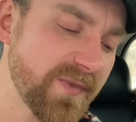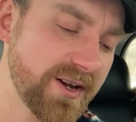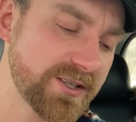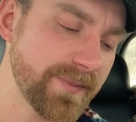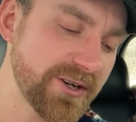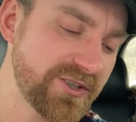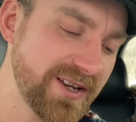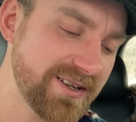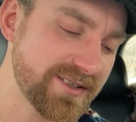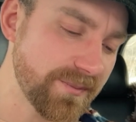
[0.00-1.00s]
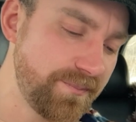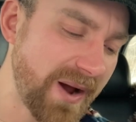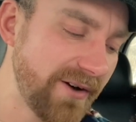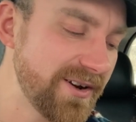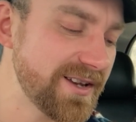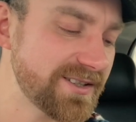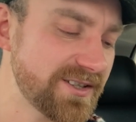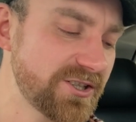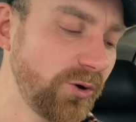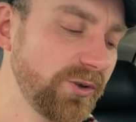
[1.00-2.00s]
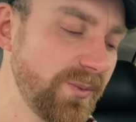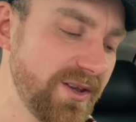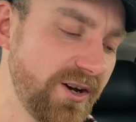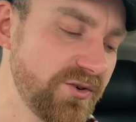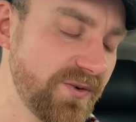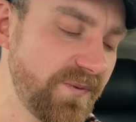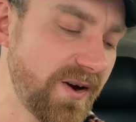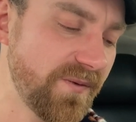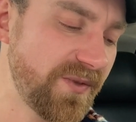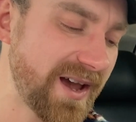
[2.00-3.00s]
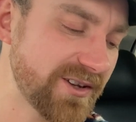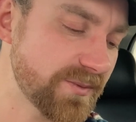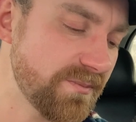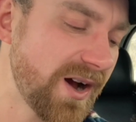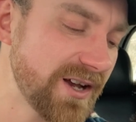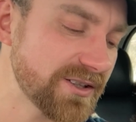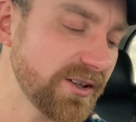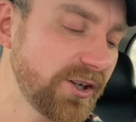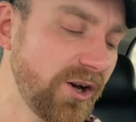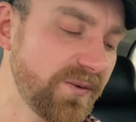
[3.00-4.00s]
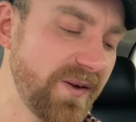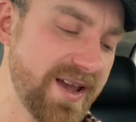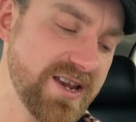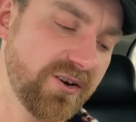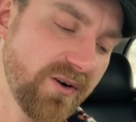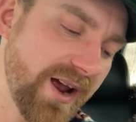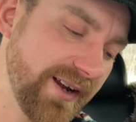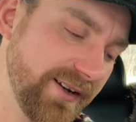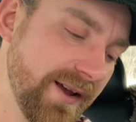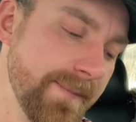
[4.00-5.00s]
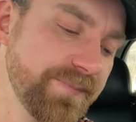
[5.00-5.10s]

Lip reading: I smashed it into some barriers and sold it with 105,000 miles on the clock for 8 grand.